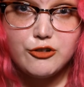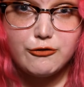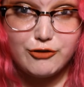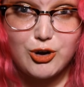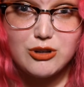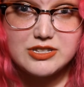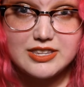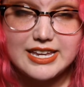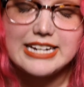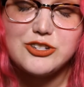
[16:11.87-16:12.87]
Vault
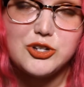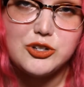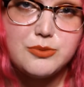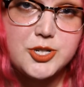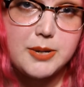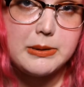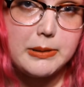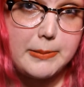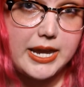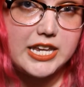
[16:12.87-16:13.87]
thing too, which I'm going
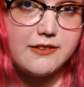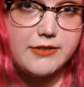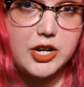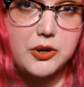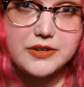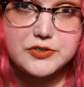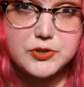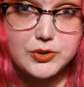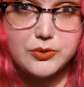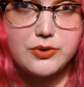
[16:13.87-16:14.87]
to be making a video of
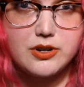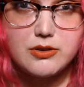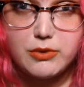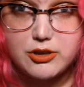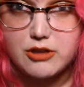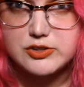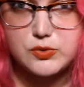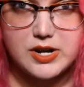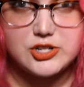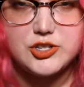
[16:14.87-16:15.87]
soon with all the
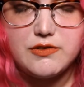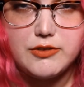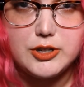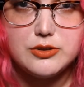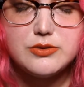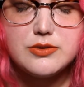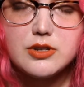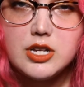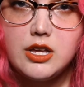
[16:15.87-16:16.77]
swatches of those.